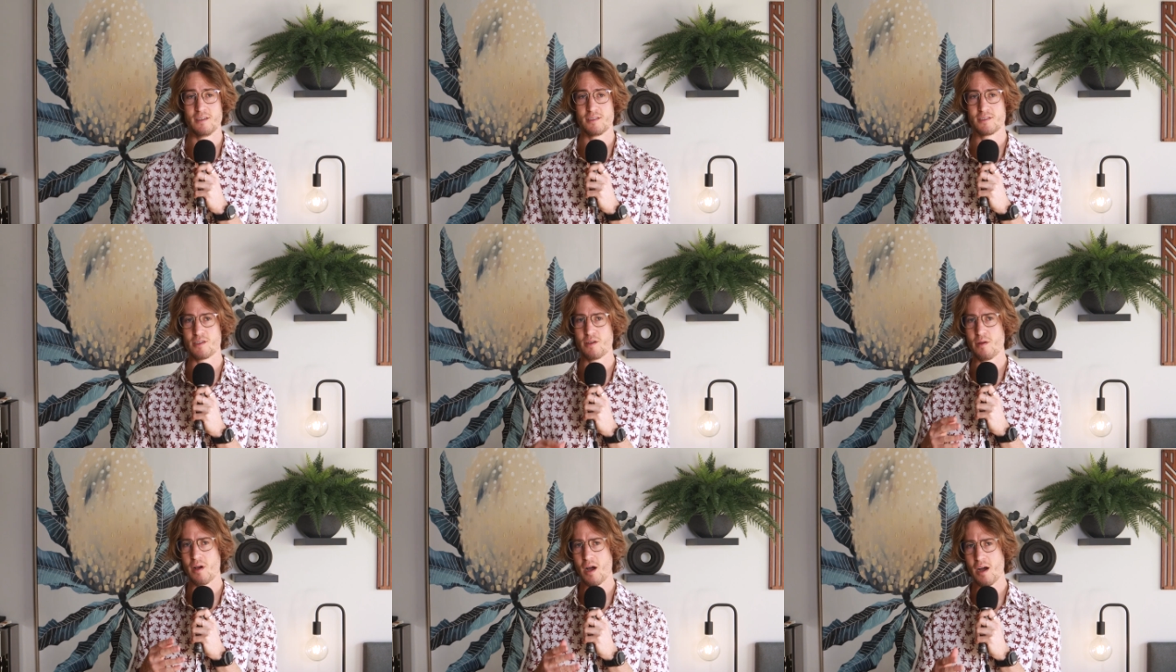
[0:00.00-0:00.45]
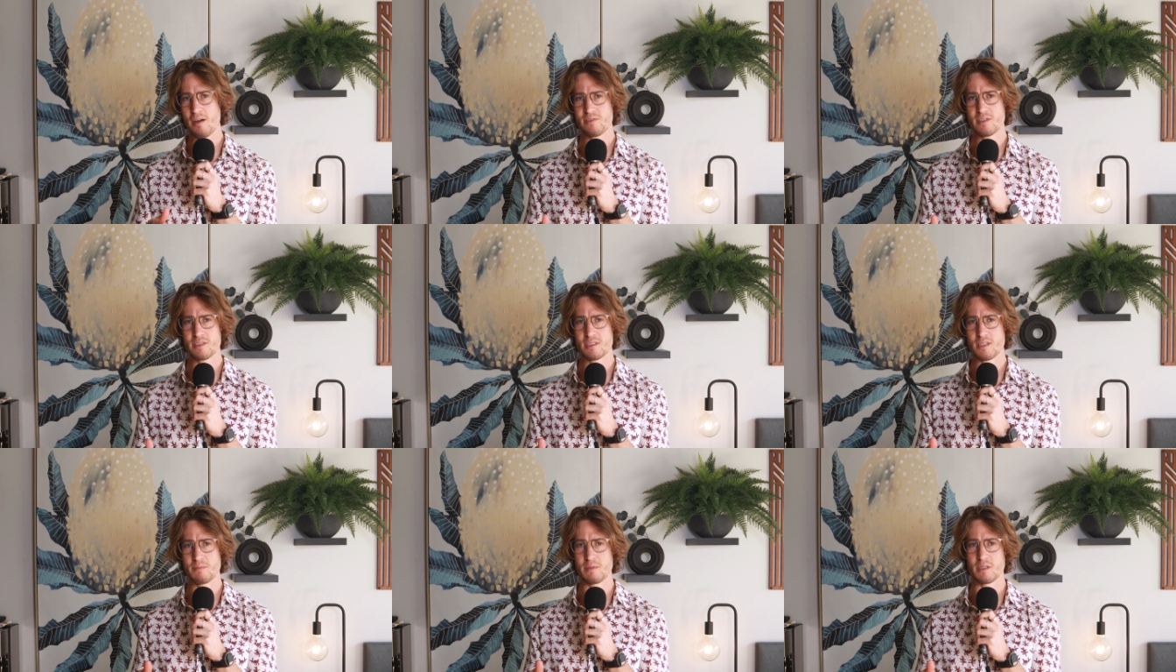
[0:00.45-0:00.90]
So
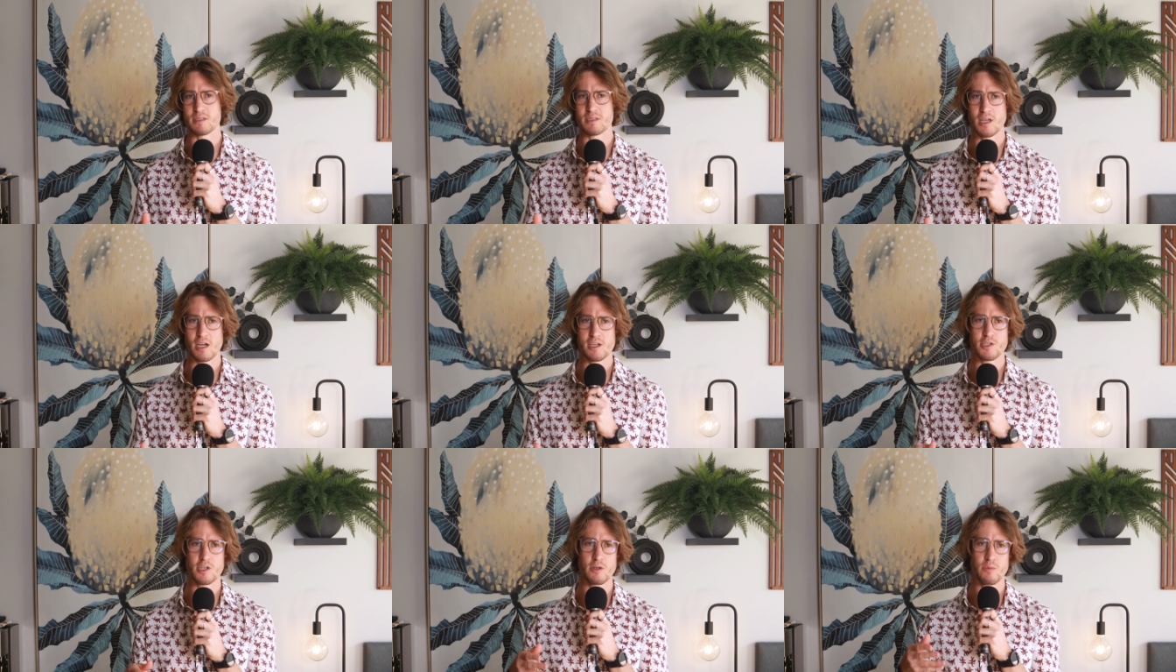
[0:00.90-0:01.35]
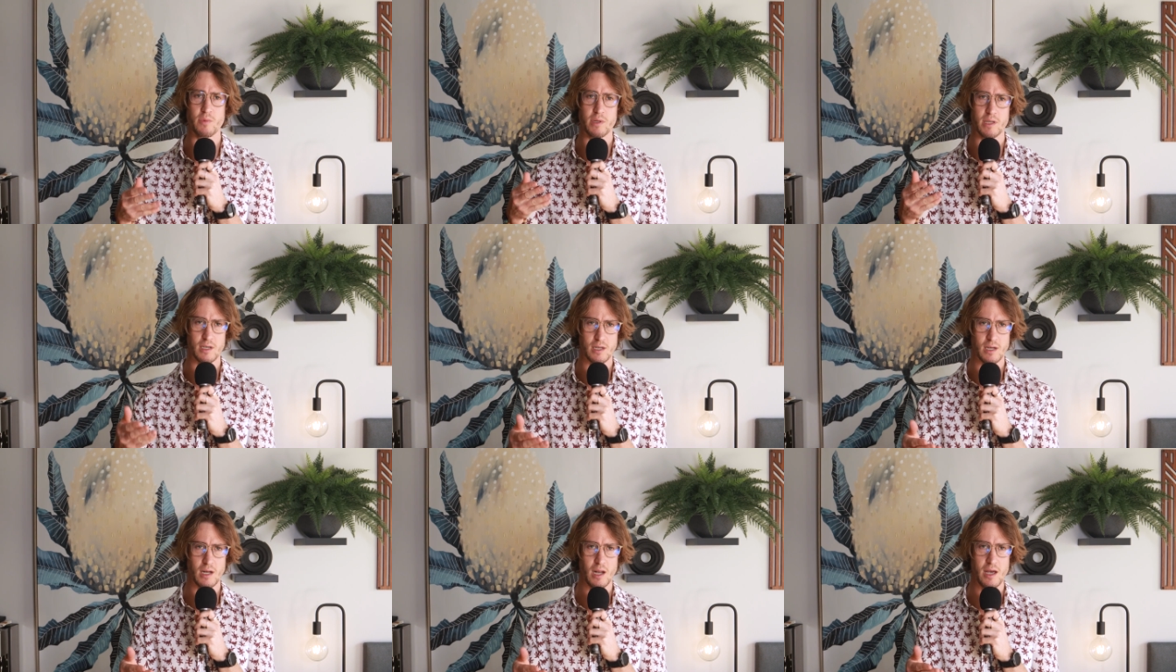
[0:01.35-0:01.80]
after some discussion
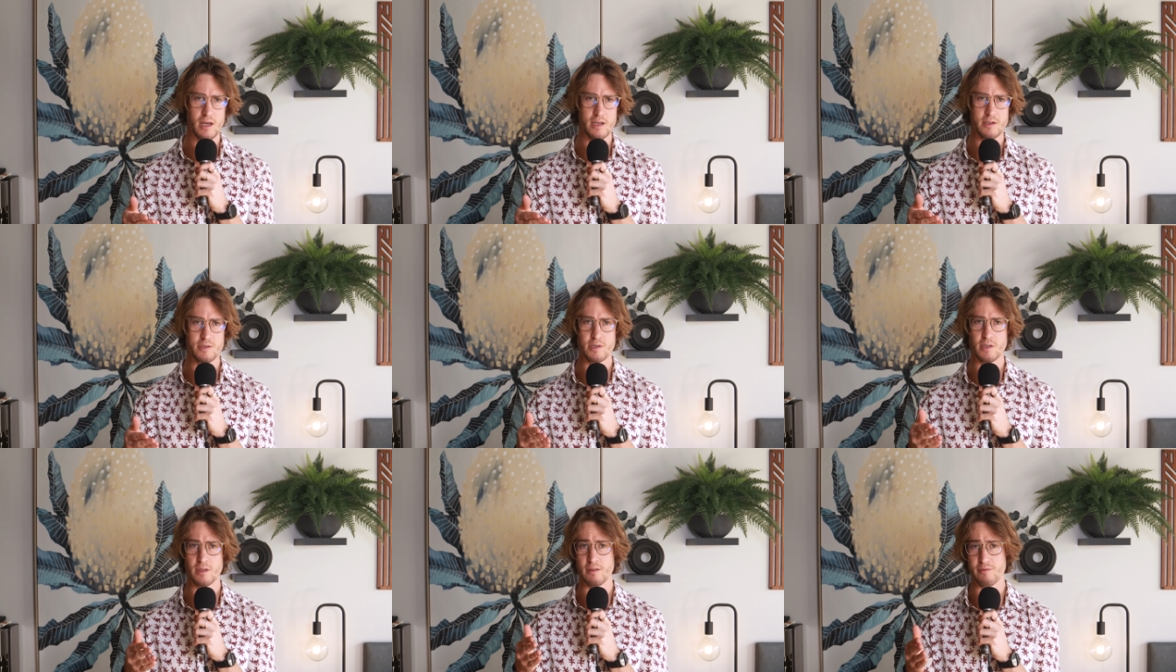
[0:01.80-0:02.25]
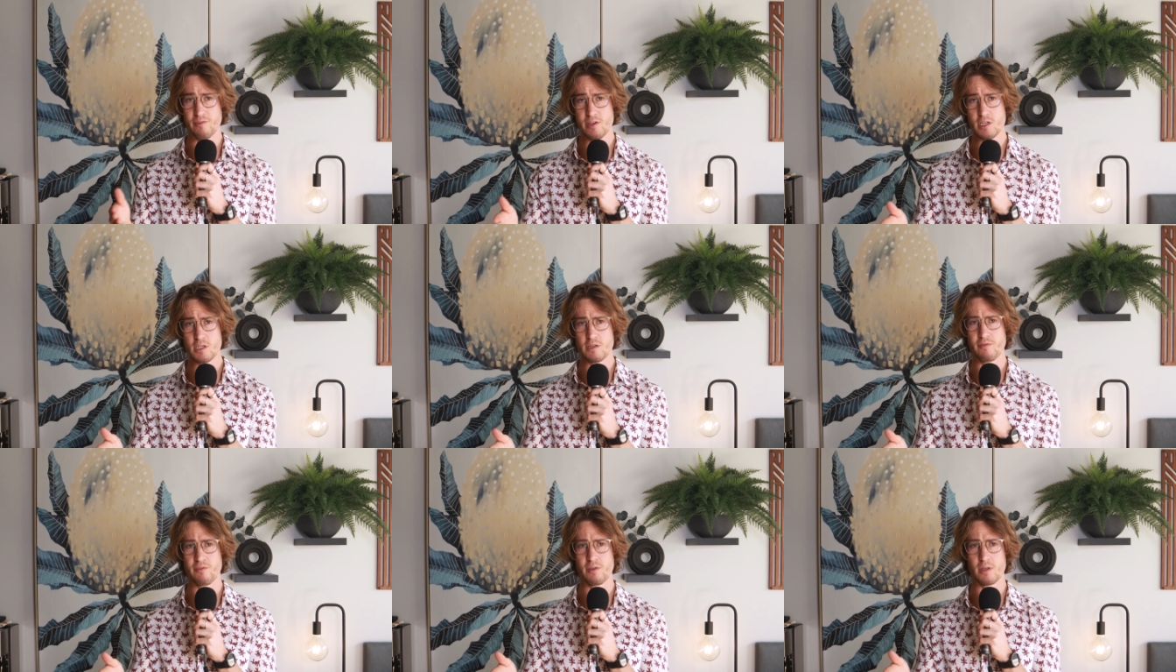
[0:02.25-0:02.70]
with the client, the
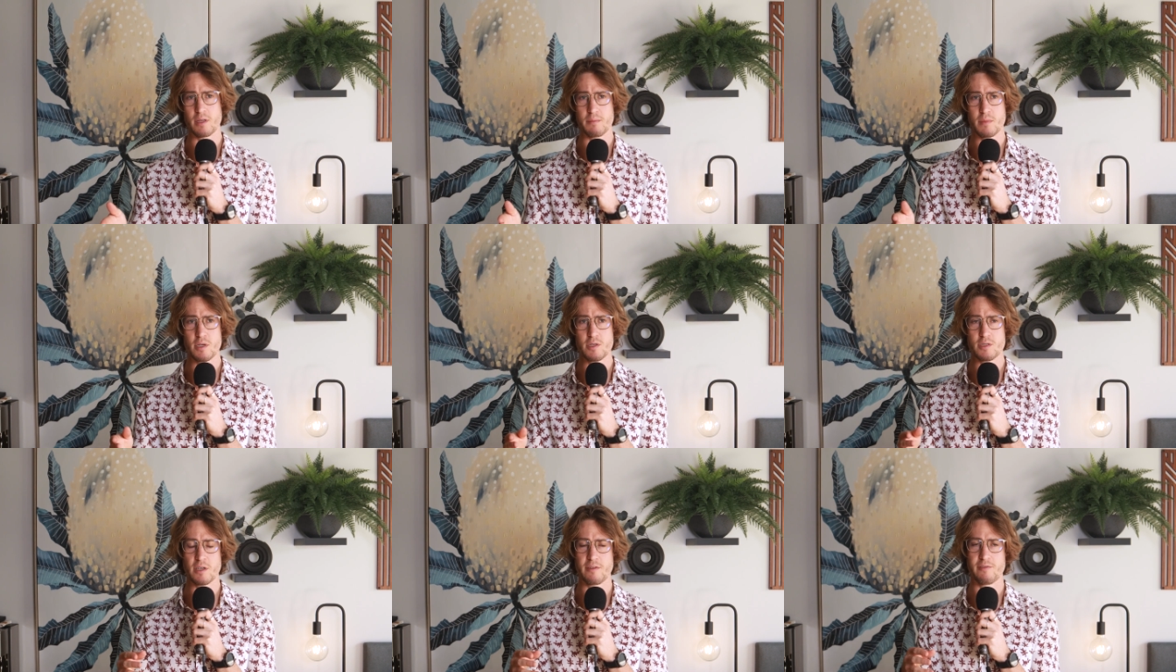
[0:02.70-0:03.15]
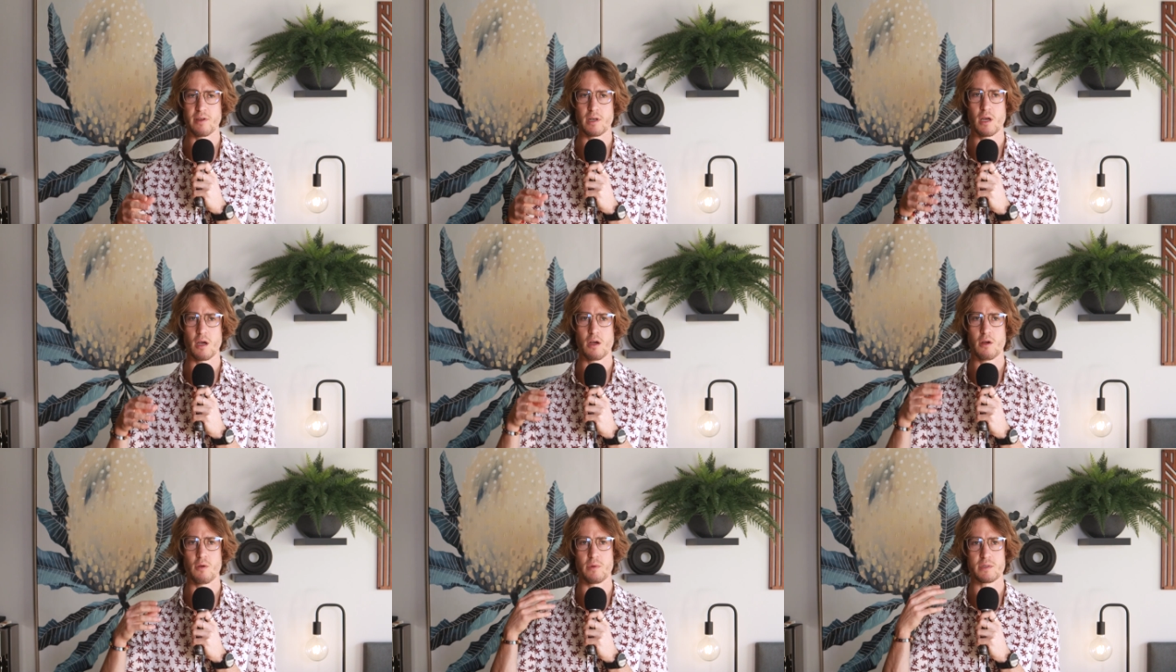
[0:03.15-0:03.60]
vision for the music
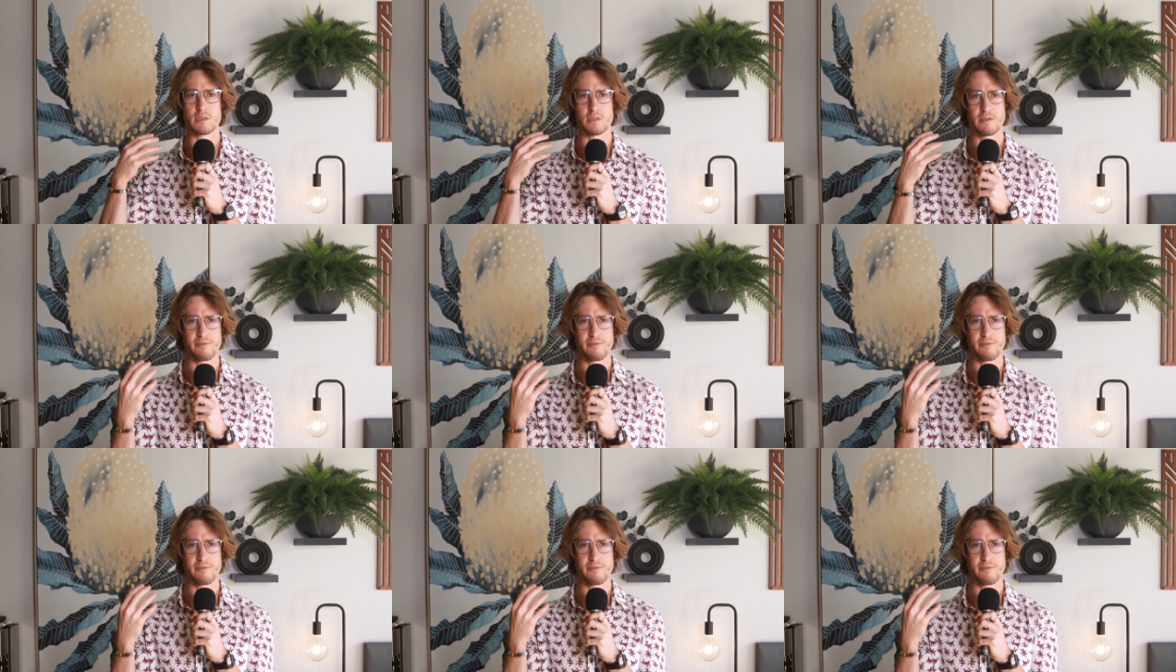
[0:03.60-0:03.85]
video was